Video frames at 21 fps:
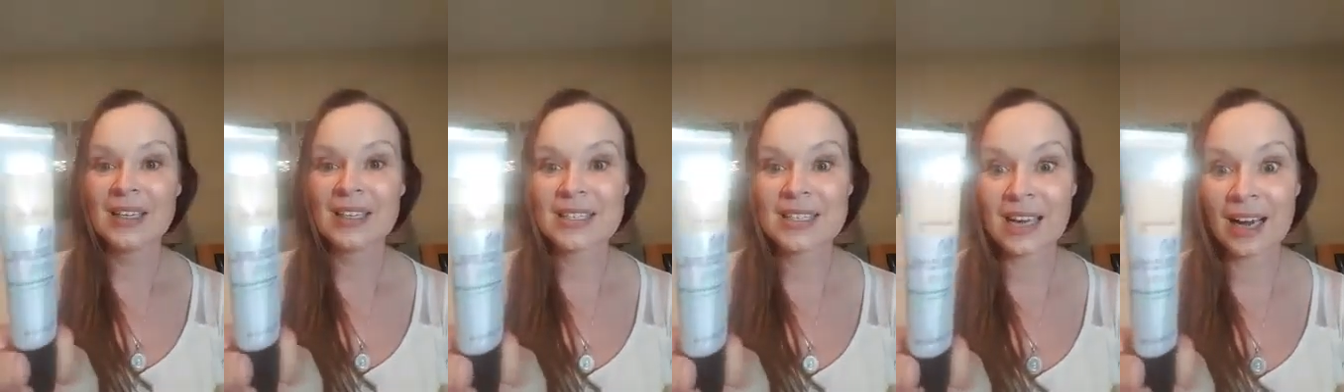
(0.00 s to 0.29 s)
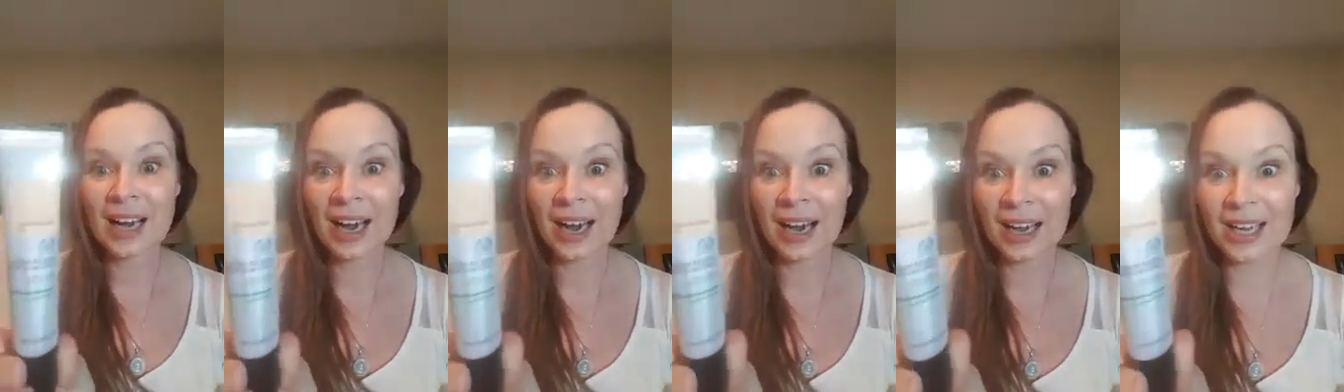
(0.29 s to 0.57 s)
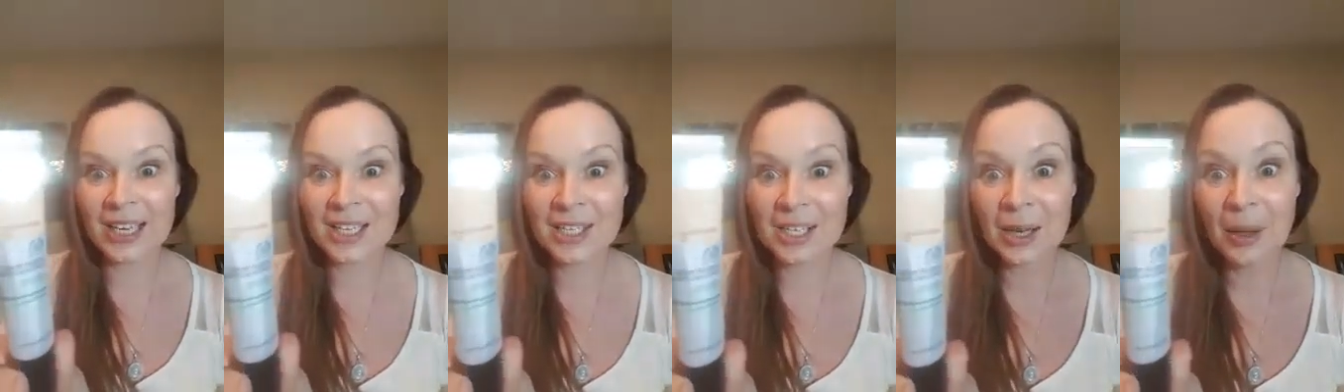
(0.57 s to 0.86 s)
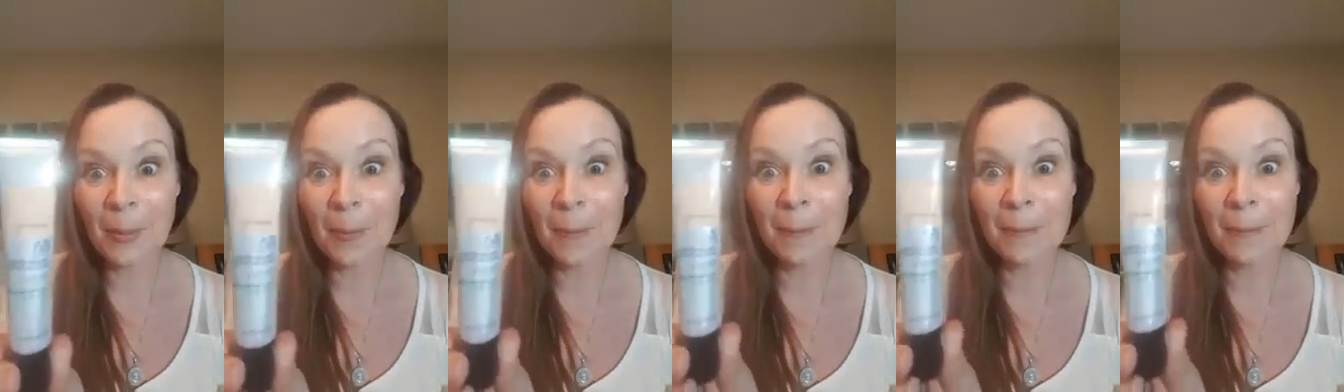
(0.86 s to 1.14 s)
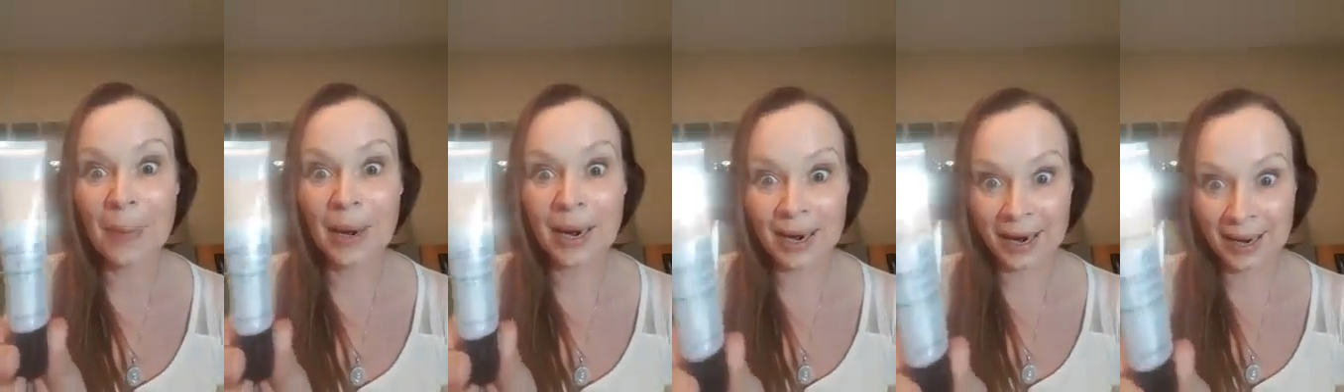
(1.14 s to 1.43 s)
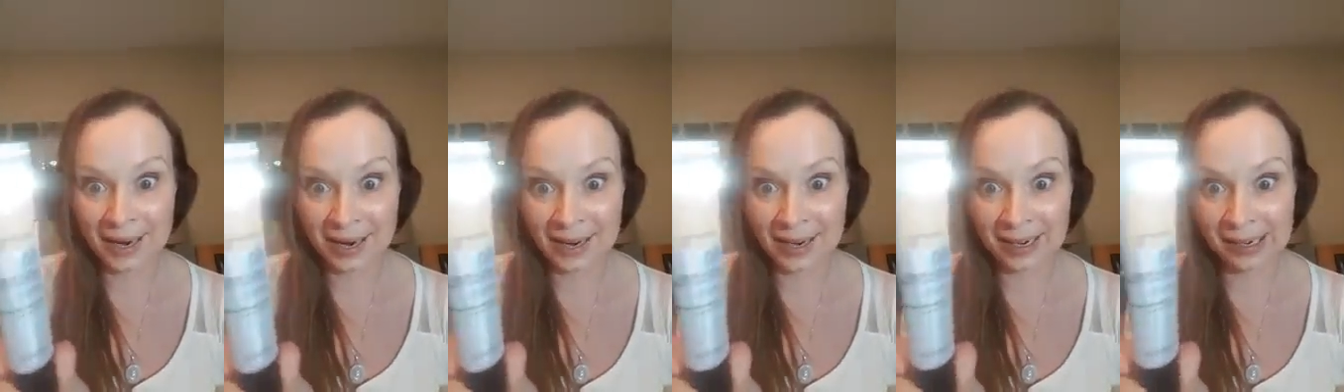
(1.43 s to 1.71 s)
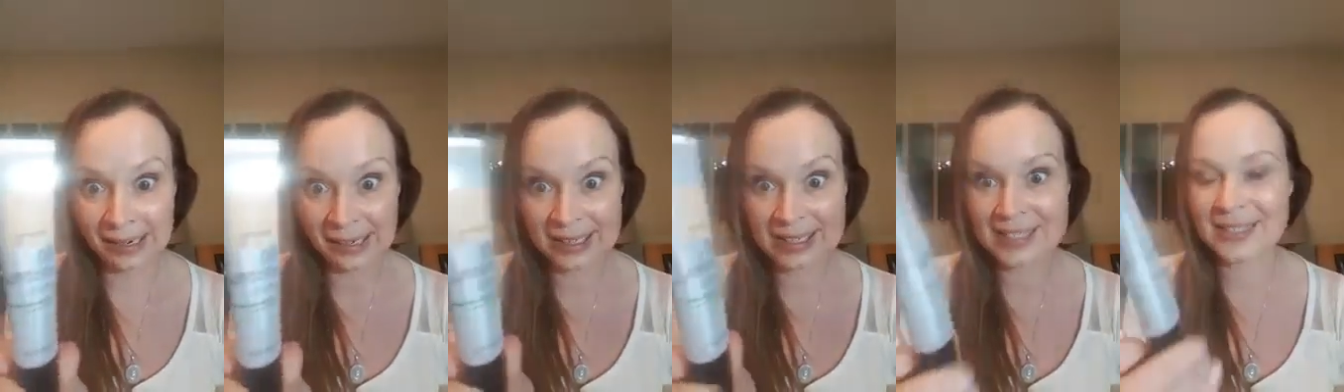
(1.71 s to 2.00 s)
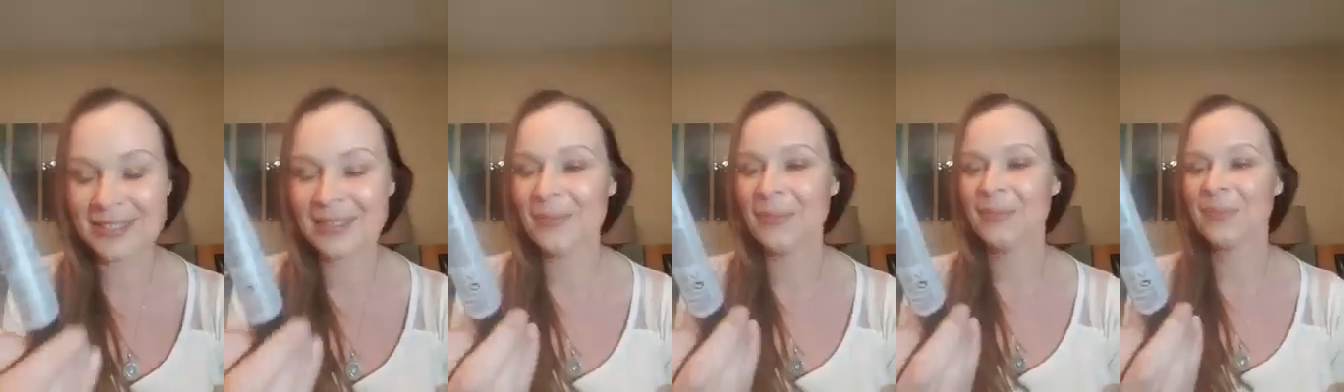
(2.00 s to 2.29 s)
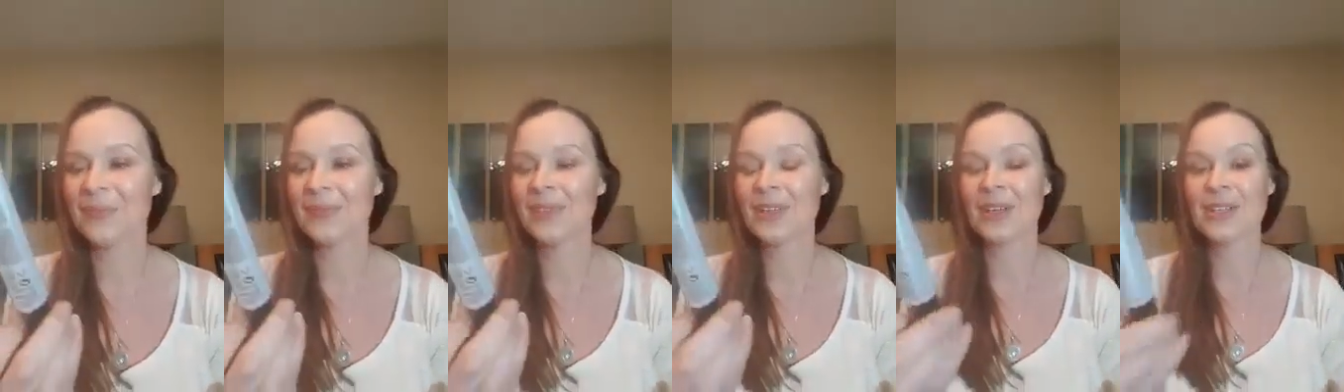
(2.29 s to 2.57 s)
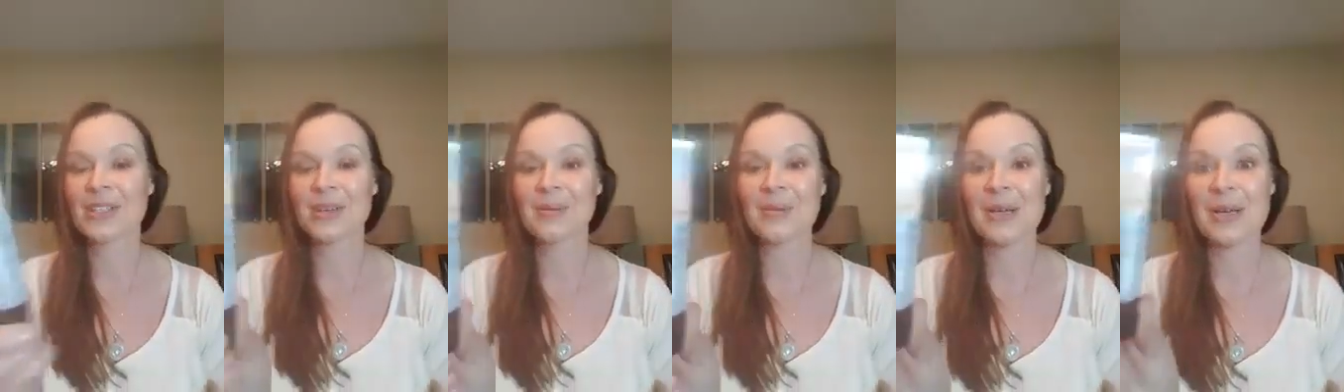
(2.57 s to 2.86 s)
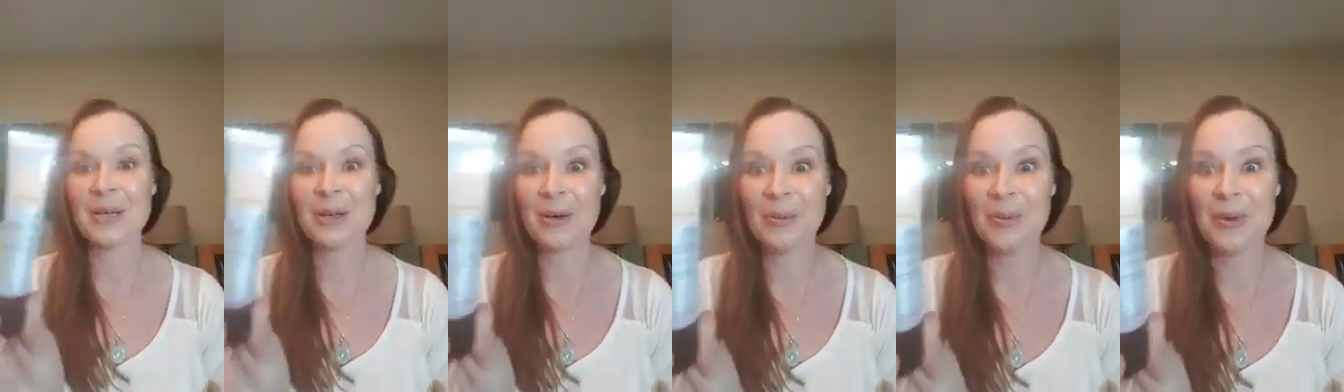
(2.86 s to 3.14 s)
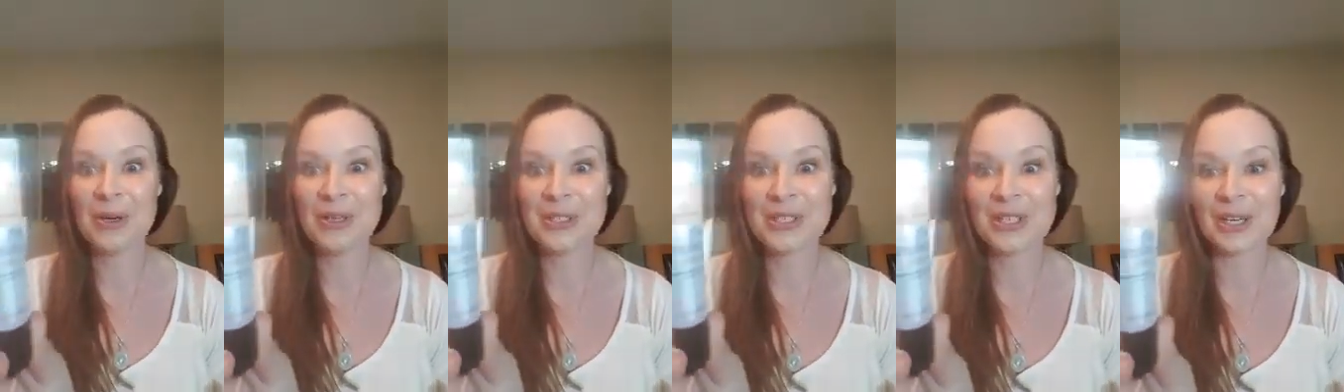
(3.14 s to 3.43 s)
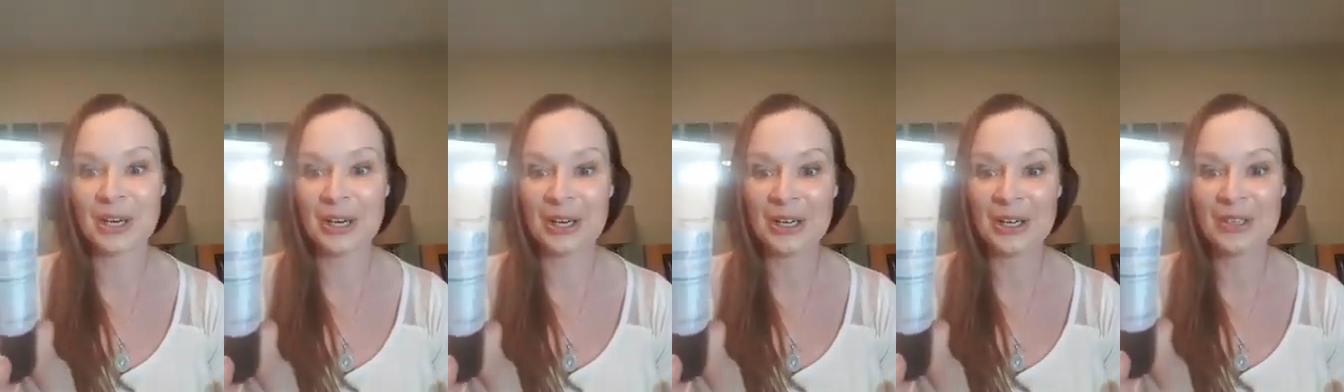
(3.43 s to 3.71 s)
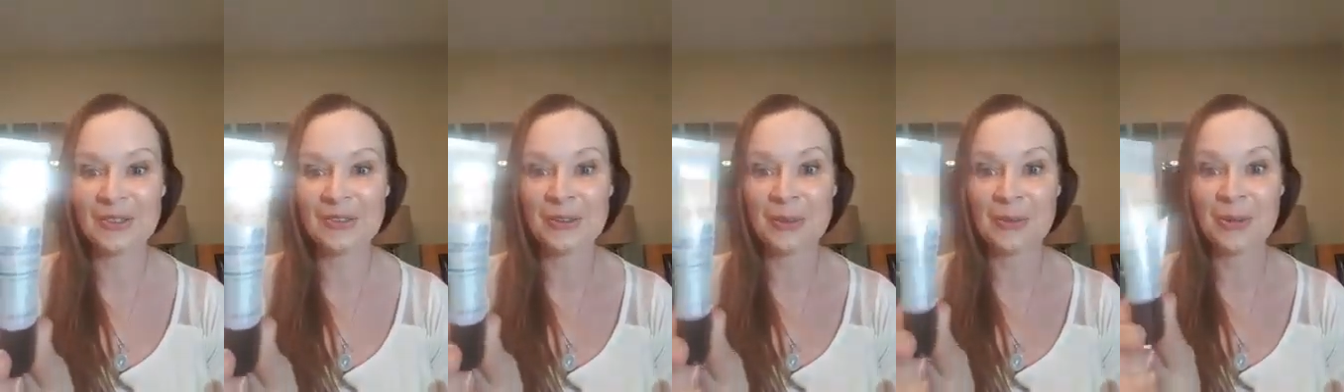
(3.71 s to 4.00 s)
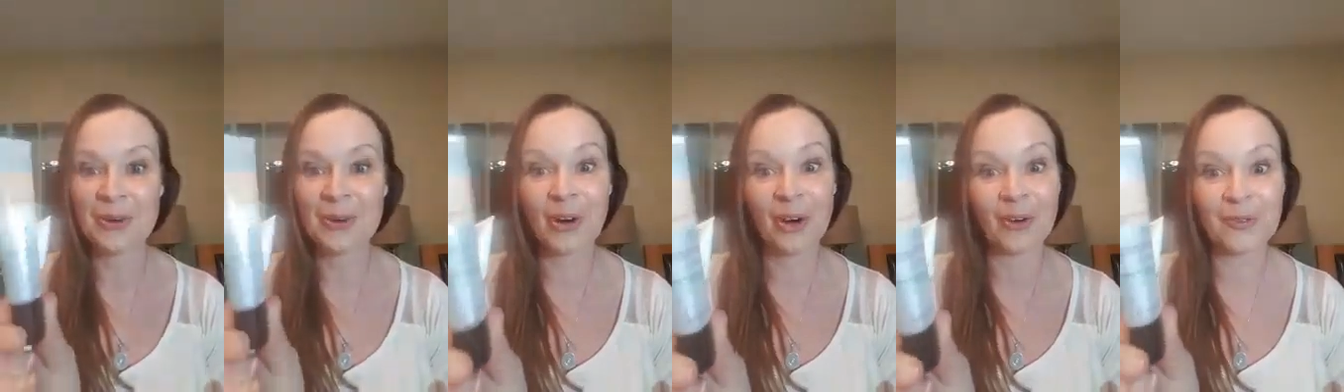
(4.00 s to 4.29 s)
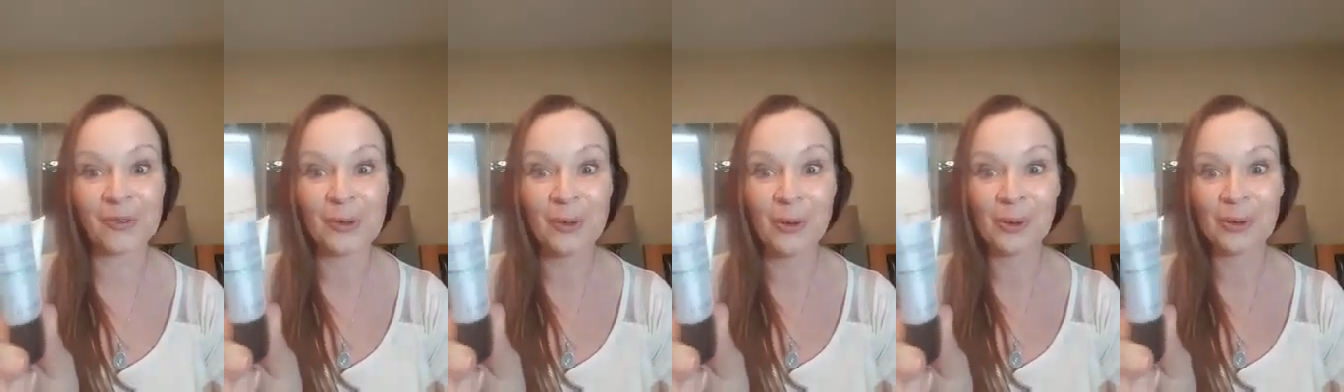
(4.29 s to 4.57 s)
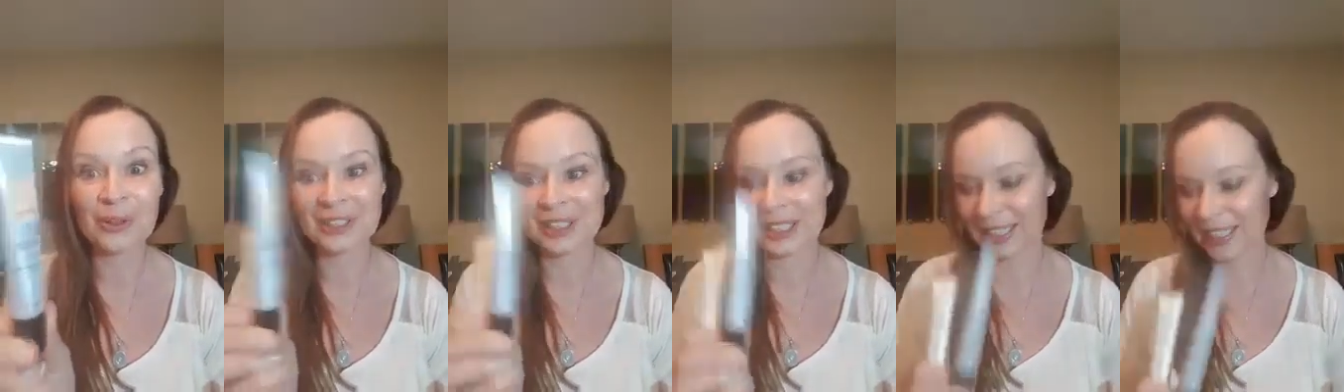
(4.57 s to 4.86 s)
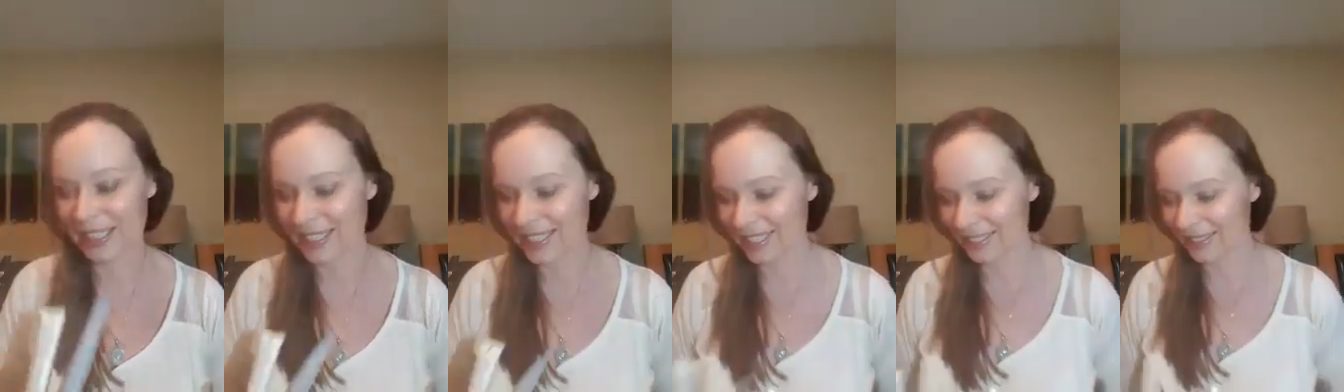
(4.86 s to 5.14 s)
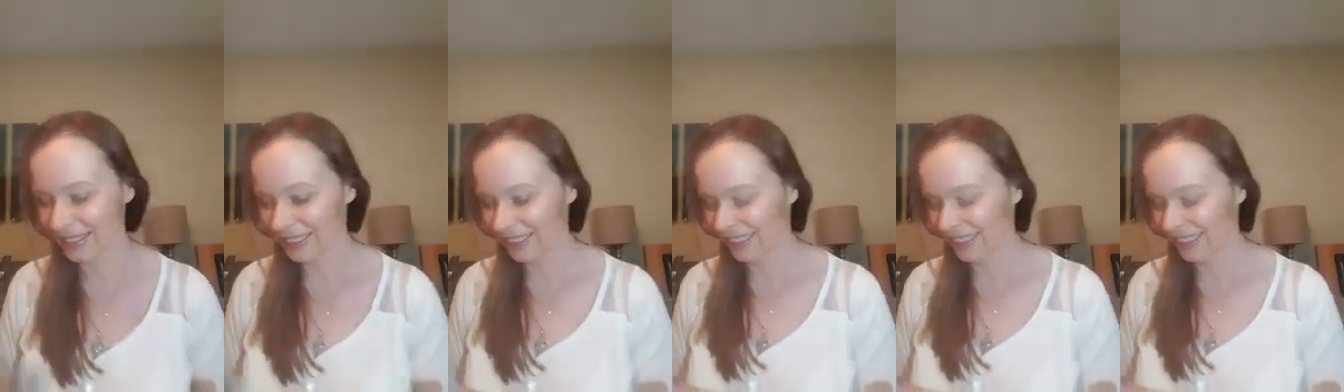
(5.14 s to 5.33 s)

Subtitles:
to hide bags because I'm a little bit tired from coughing all night.